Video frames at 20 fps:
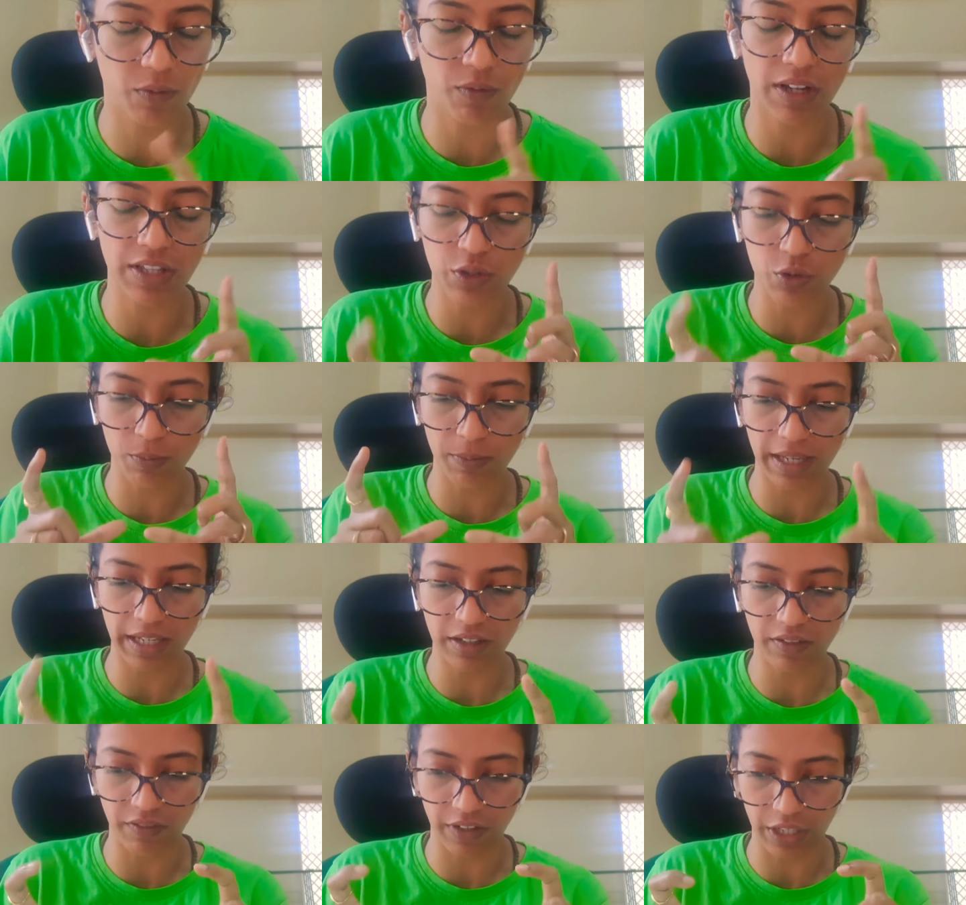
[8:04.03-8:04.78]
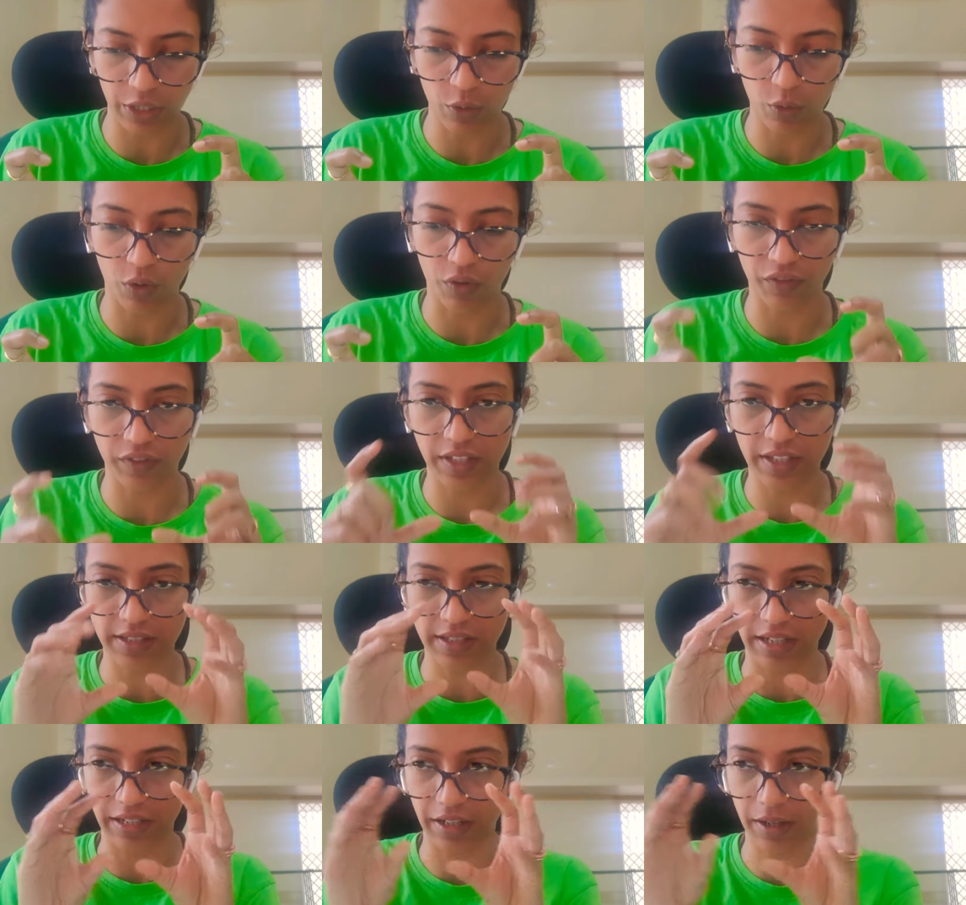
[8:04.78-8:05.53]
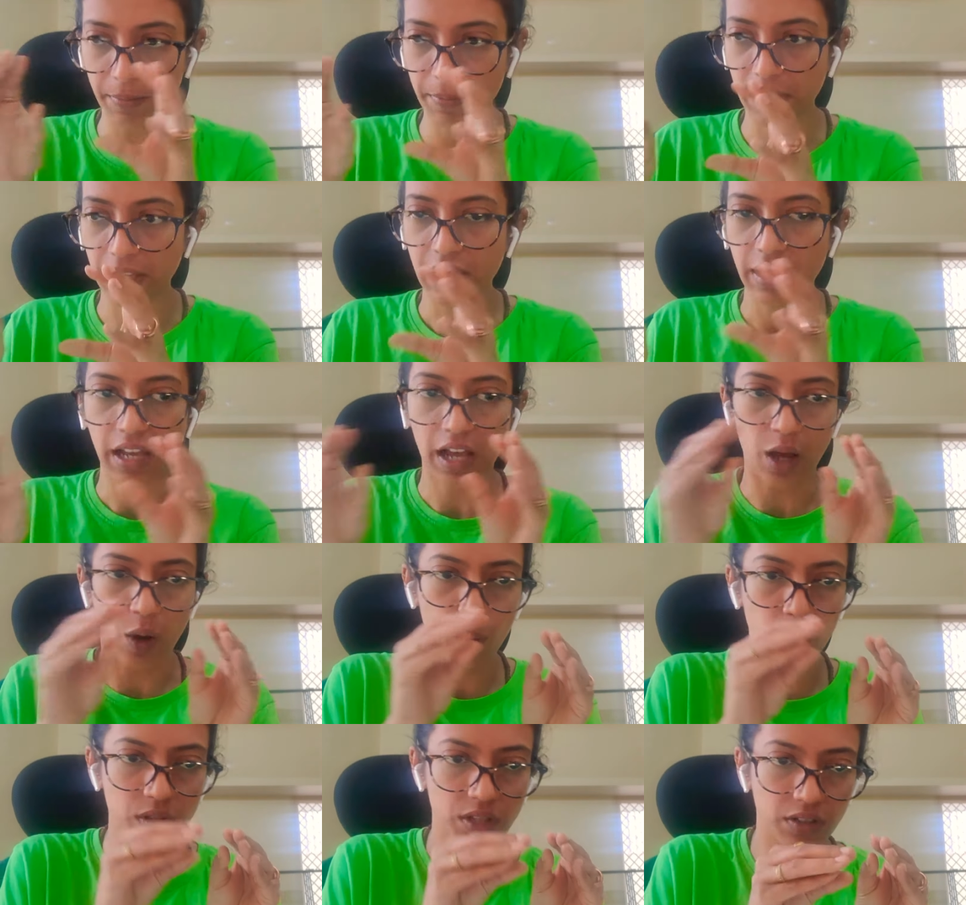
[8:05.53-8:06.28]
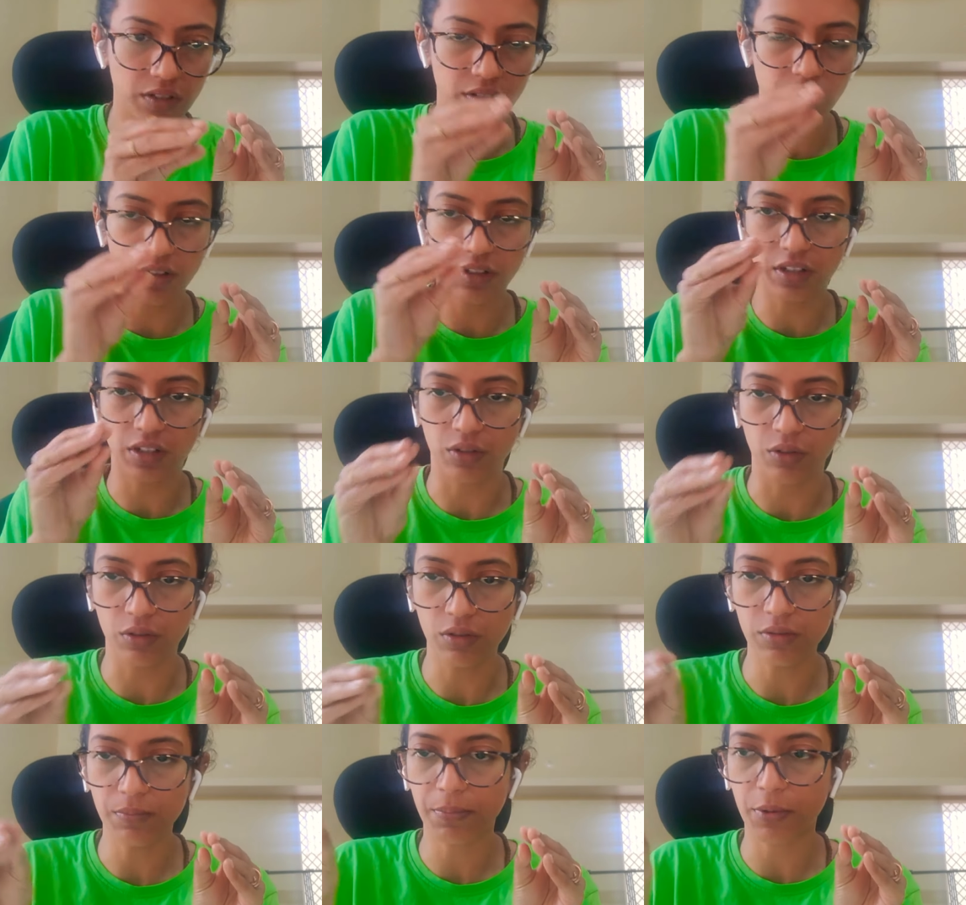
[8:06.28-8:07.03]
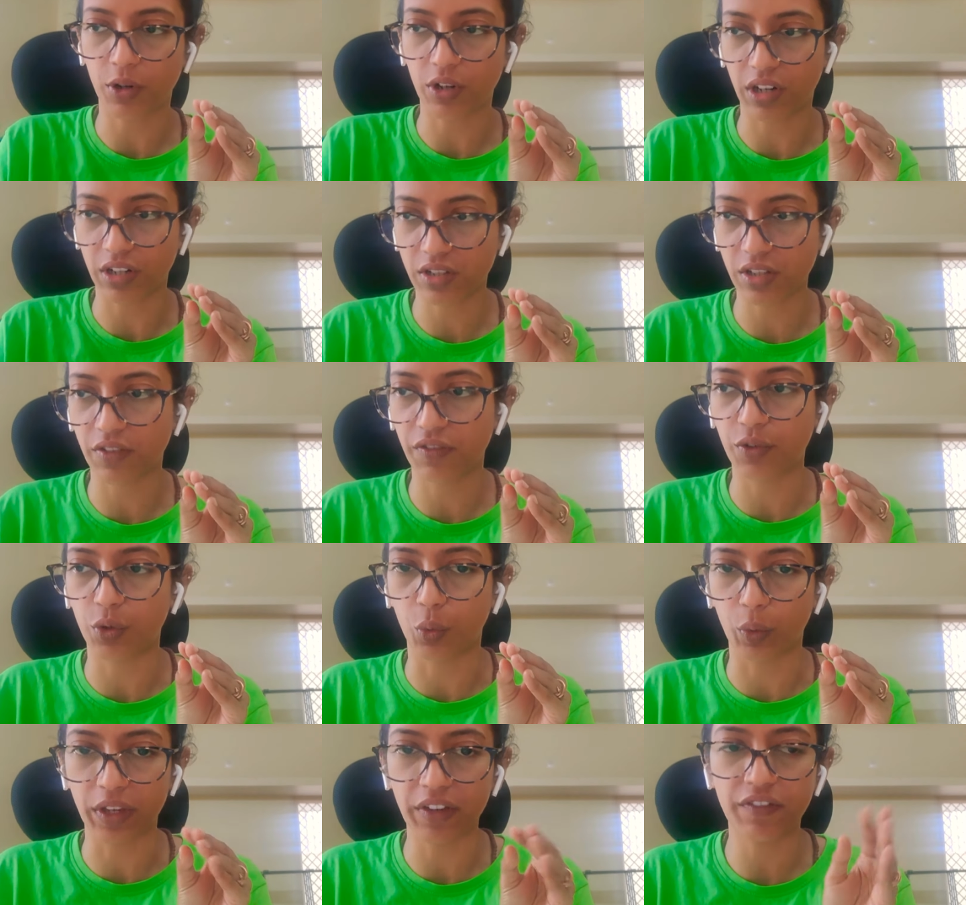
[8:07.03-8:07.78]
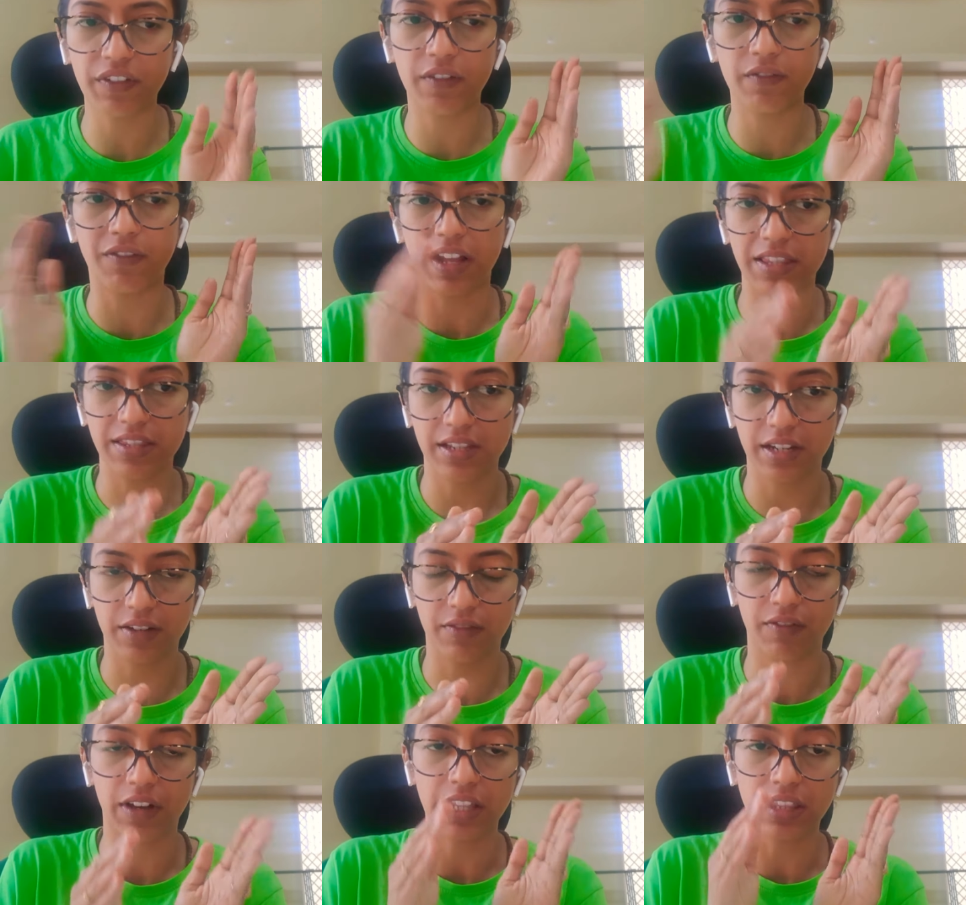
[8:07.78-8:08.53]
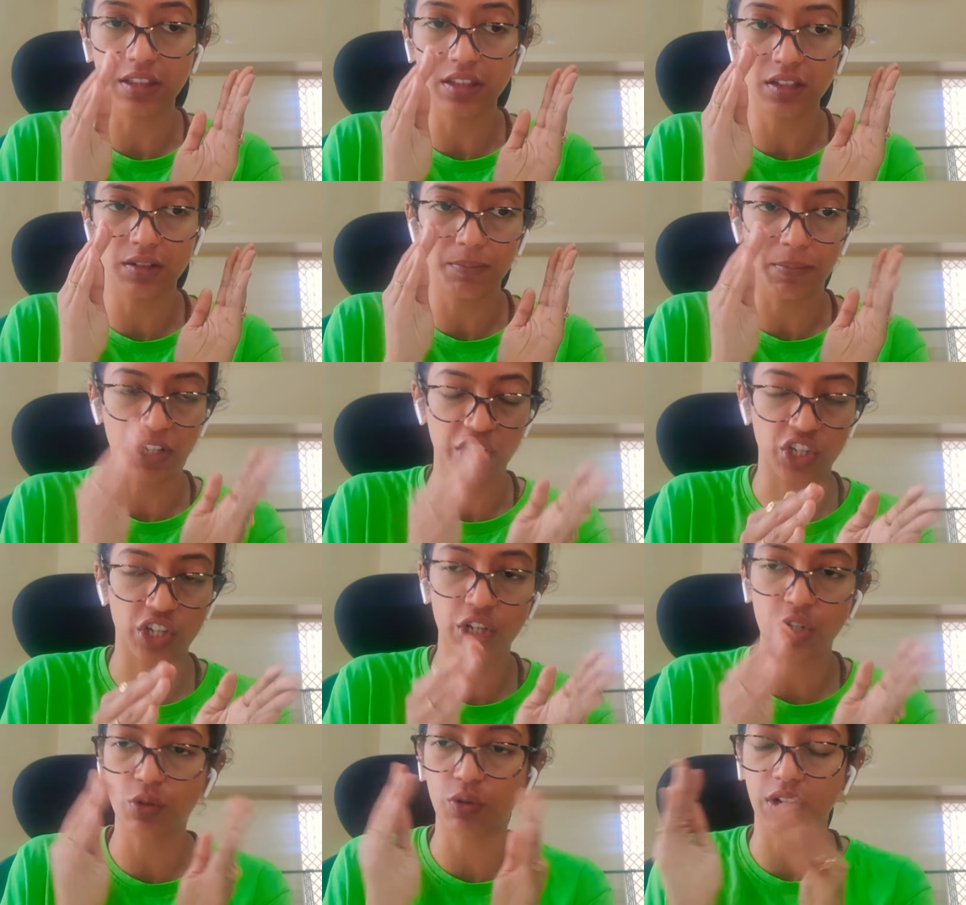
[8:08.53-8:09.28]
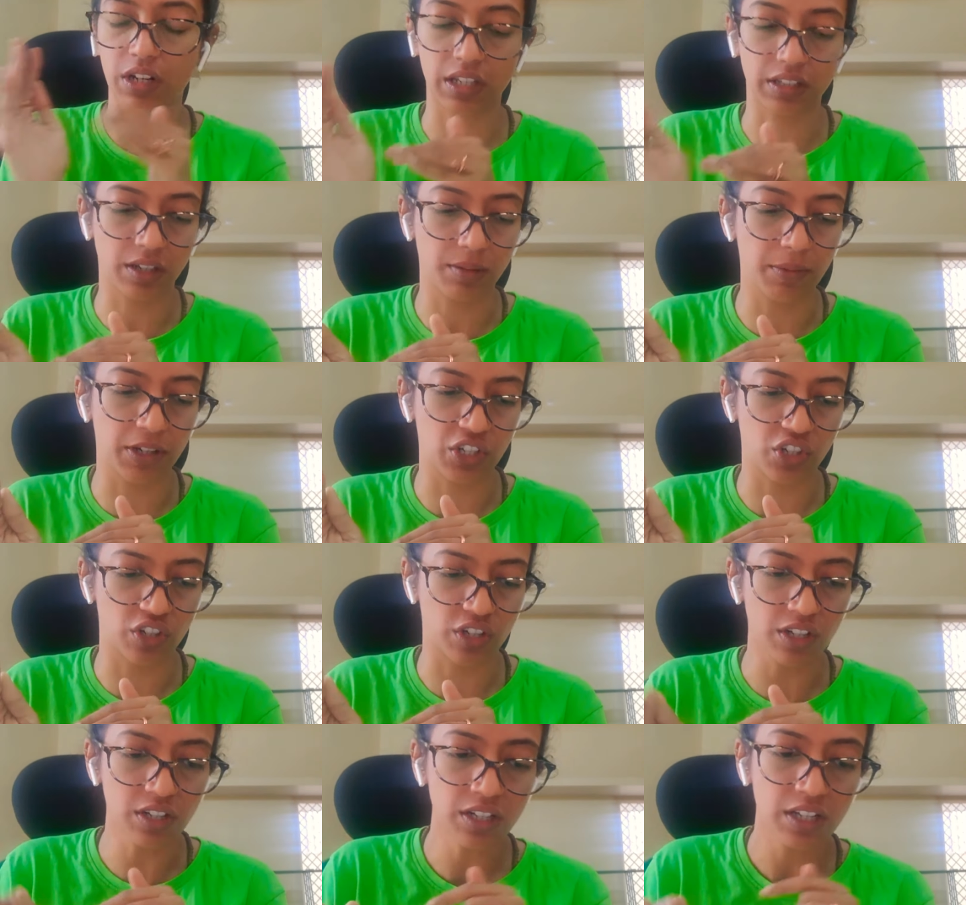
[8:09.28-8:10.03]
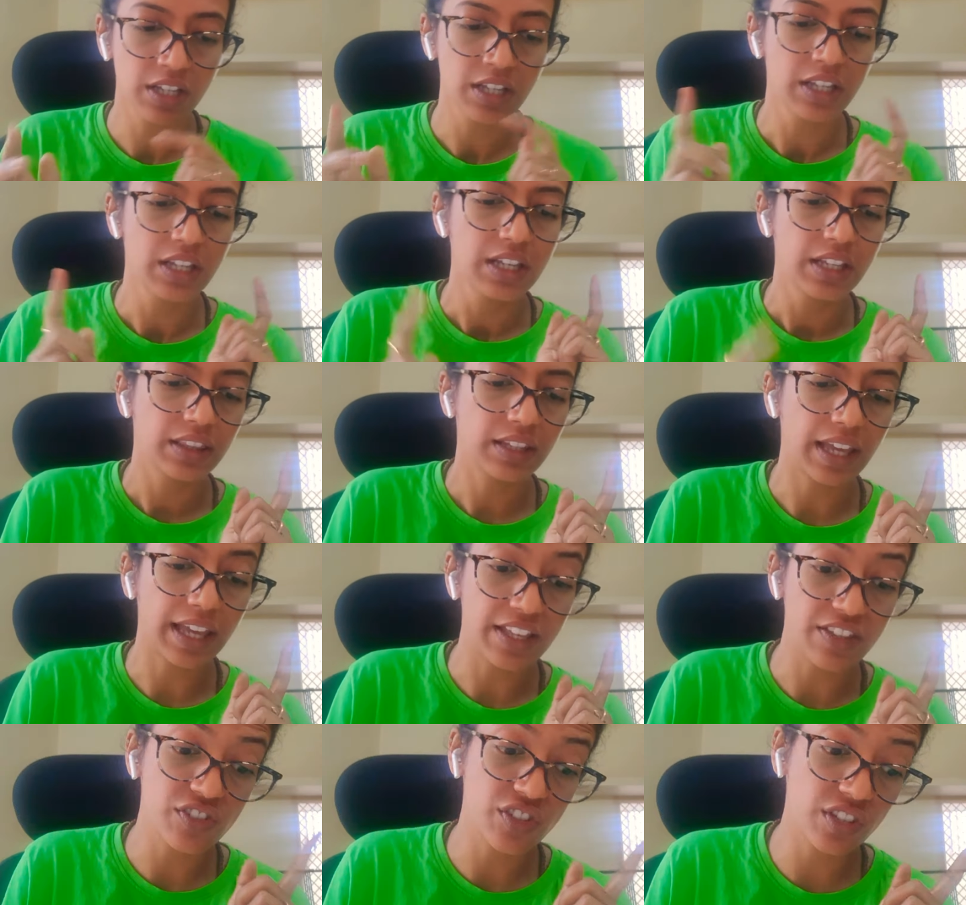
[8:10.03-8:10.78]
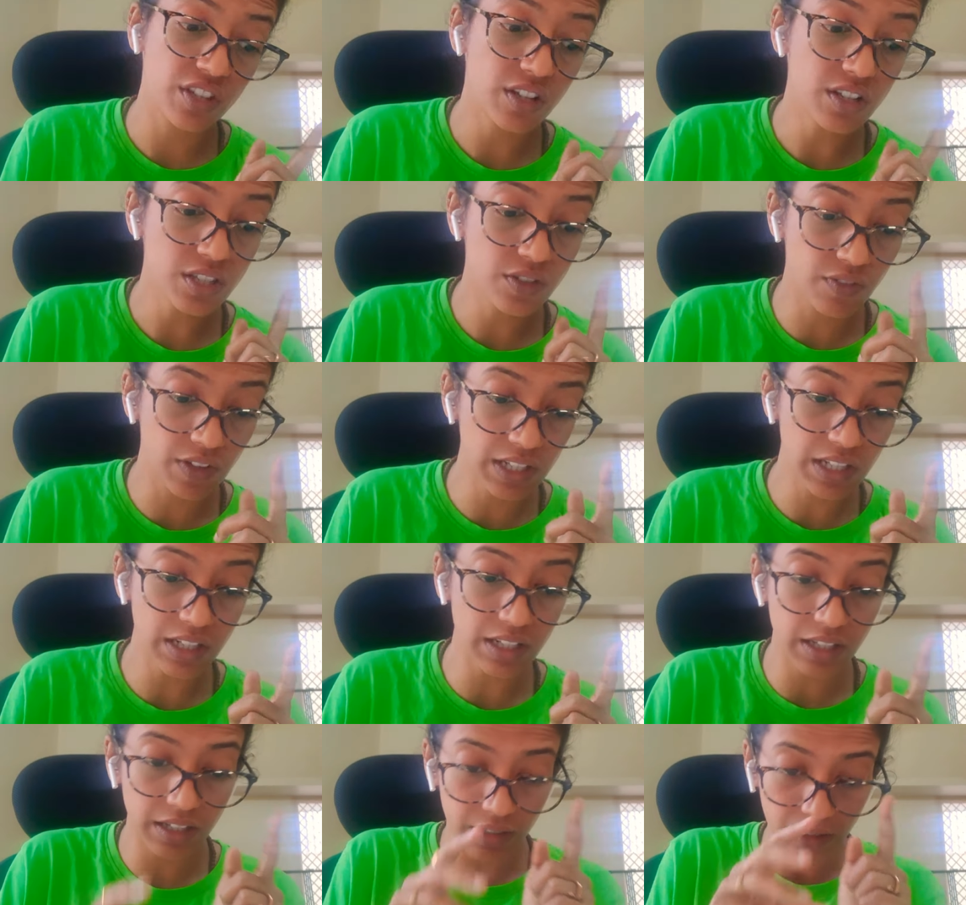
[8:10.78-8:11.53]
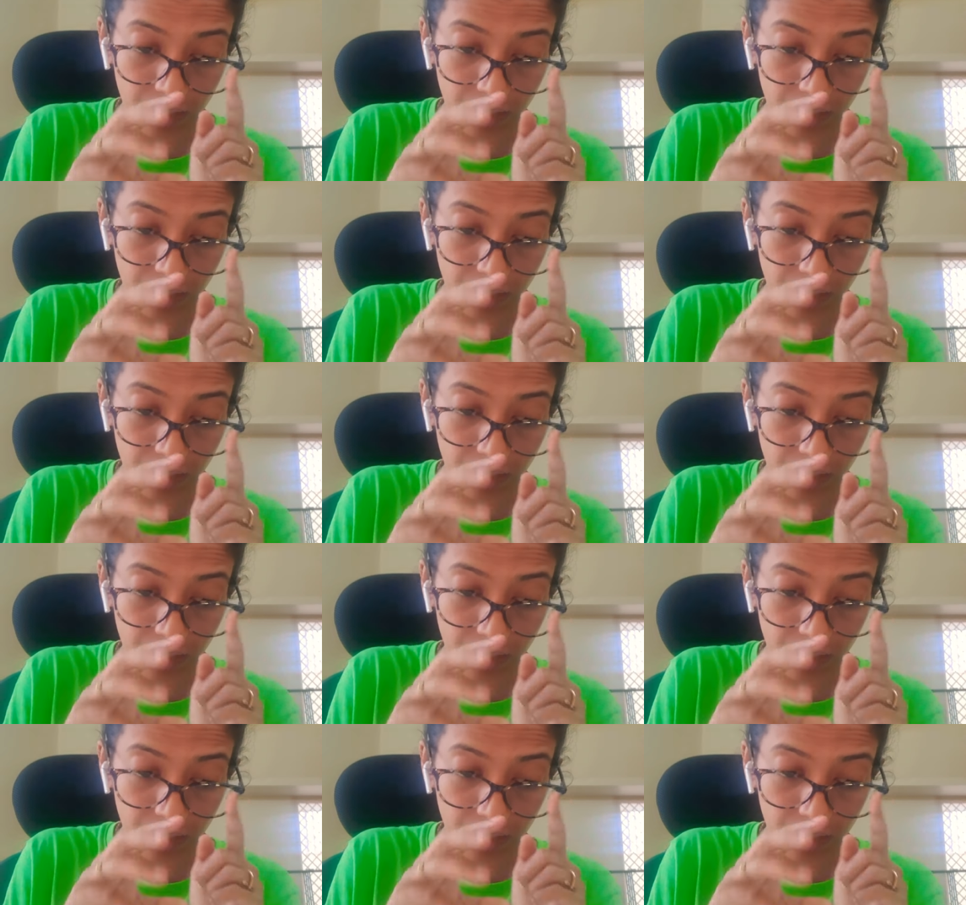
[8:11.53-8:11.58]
Once you make a video of the setup, how the products are flowing from one machine to another machine, the engineers will